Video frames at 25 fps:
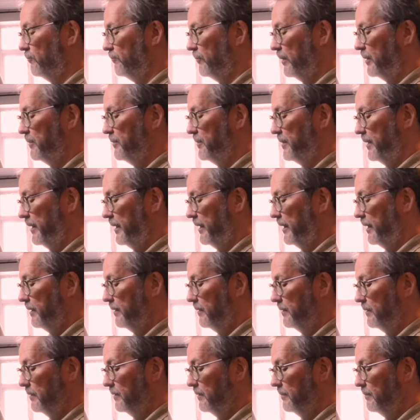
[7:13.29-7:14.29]

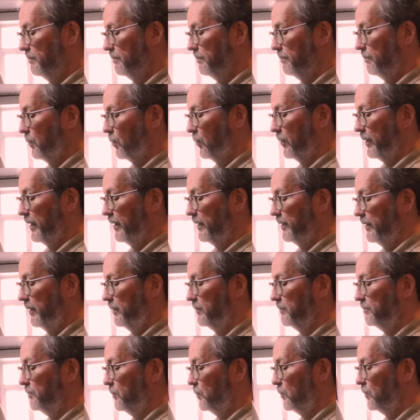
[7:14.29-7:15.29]
Rhodia pocket
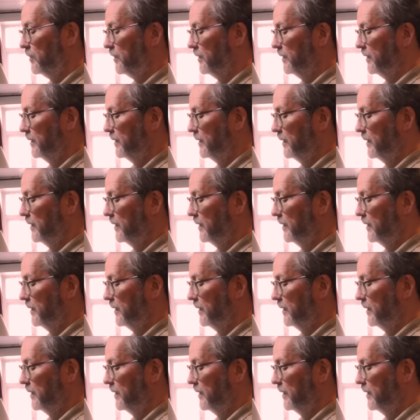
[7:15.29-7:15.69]
notebook.